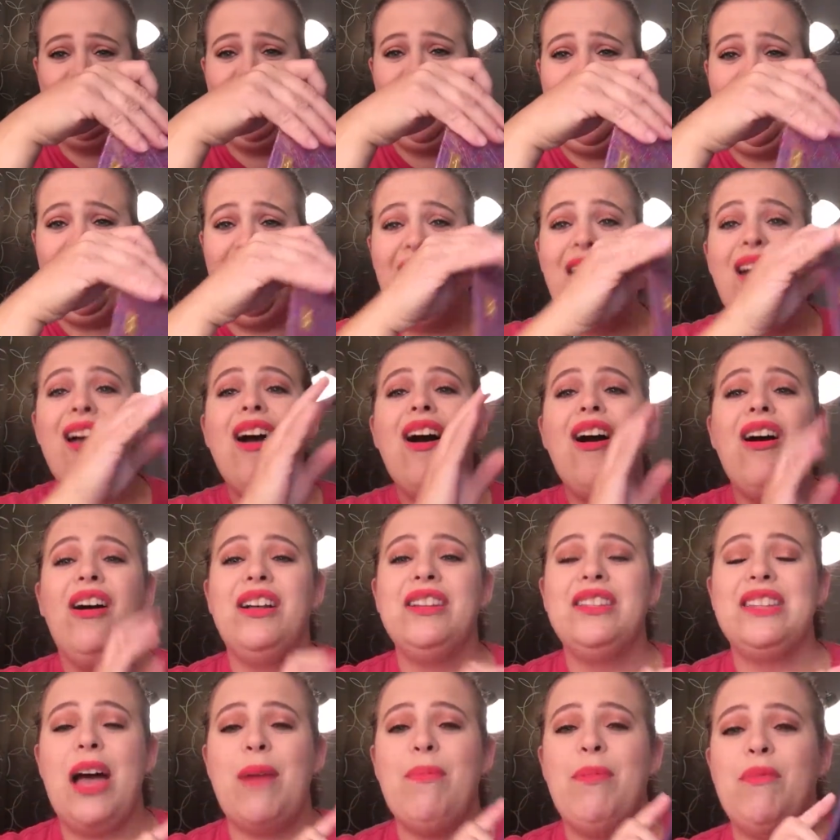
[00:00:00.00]
okay,
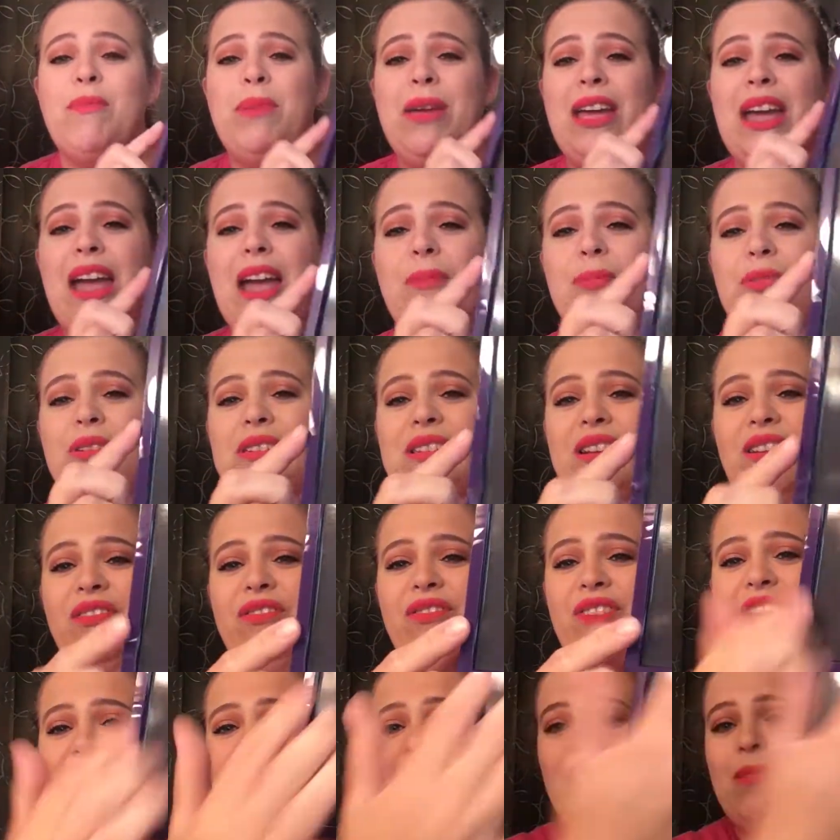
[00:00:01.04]
on top of being able to
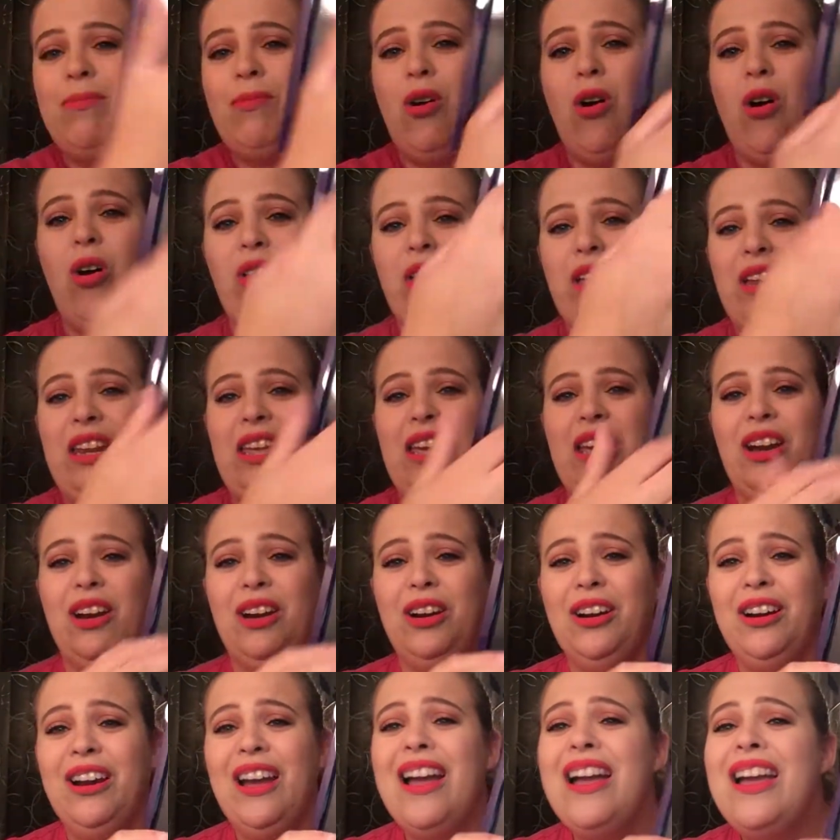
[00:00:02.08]
fit them all in
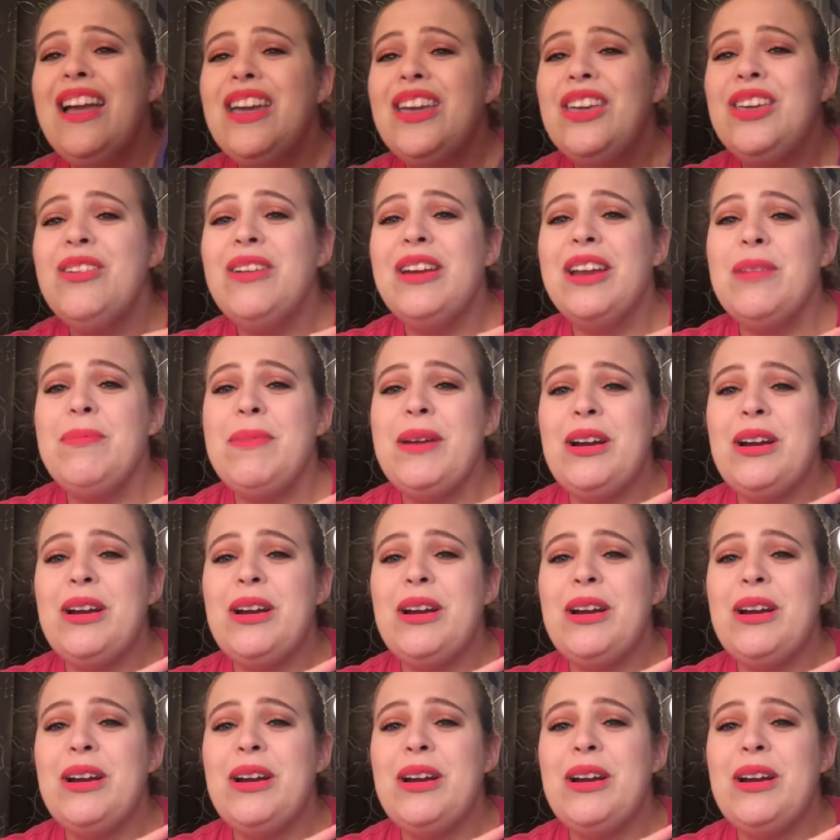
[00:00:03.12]
here, you get a